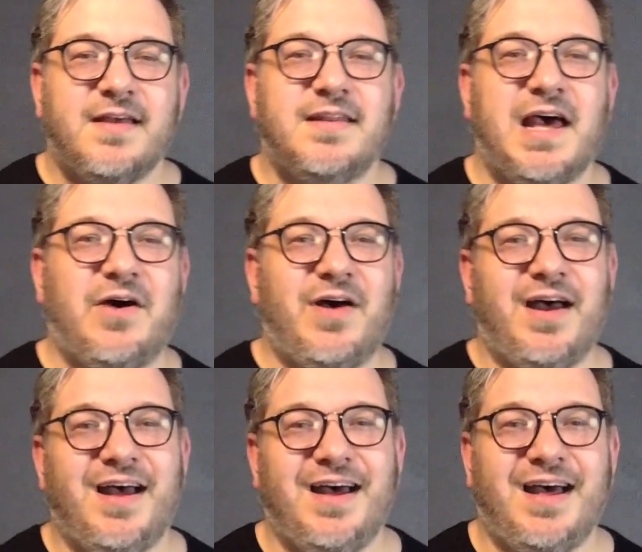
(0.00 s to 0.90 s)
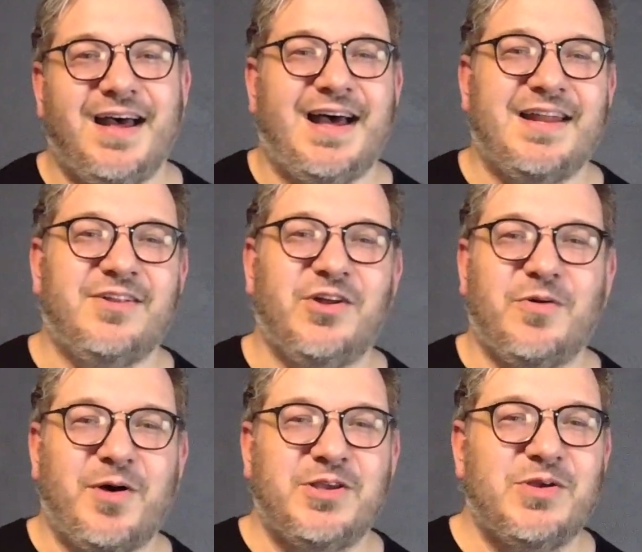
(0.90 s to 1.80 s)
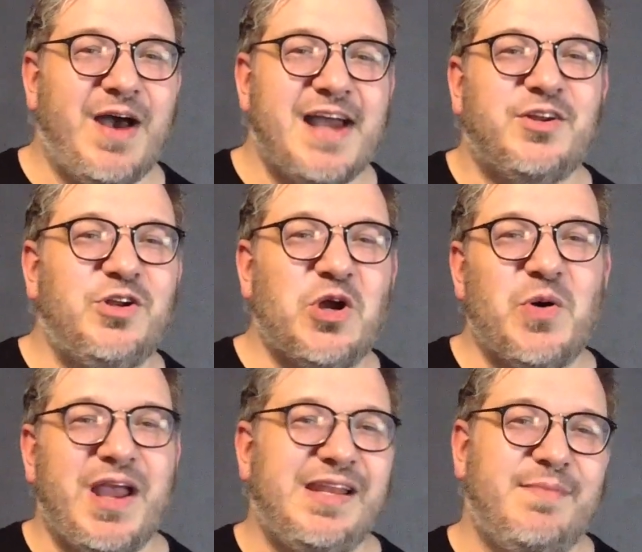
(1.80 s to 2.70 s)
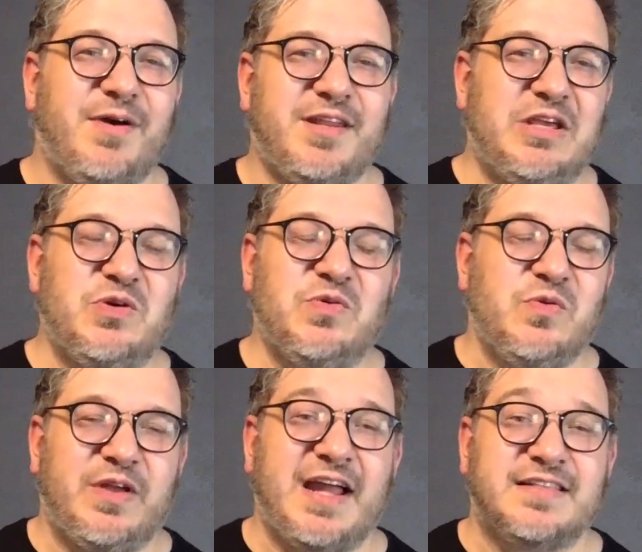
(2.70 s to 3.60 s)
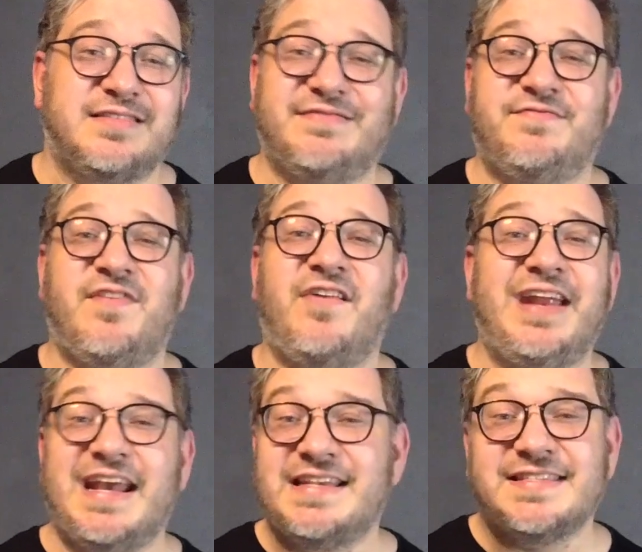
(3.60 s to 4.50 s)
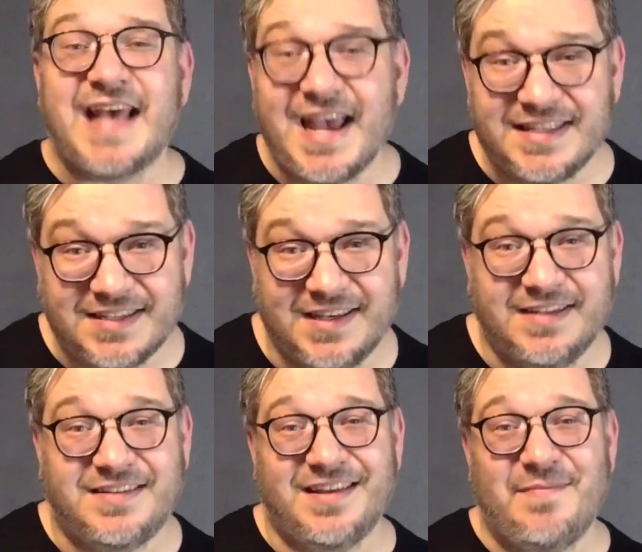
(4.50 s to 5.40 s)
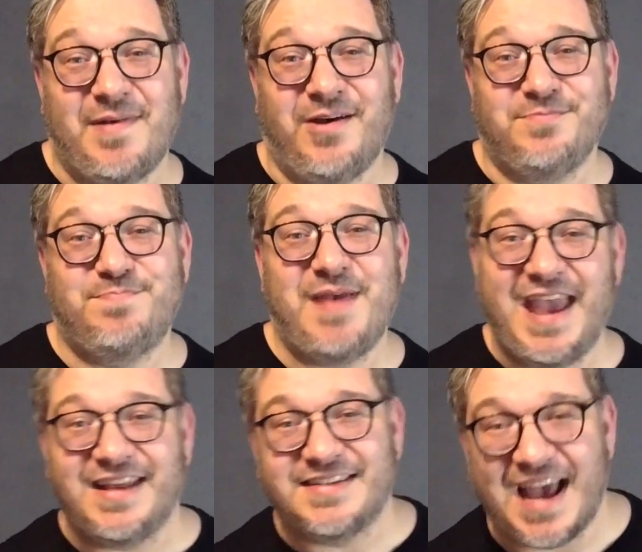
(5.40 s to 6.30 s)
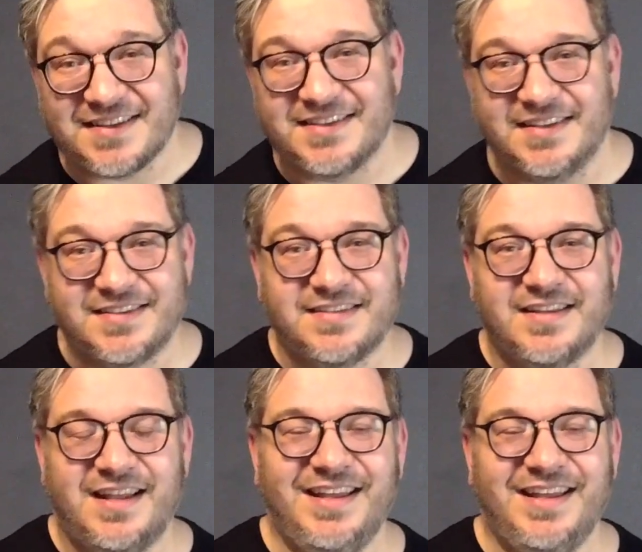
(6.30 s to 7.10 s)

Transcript: Now, I don't know about you. I don't know anybody who gets very excited about paying taxes.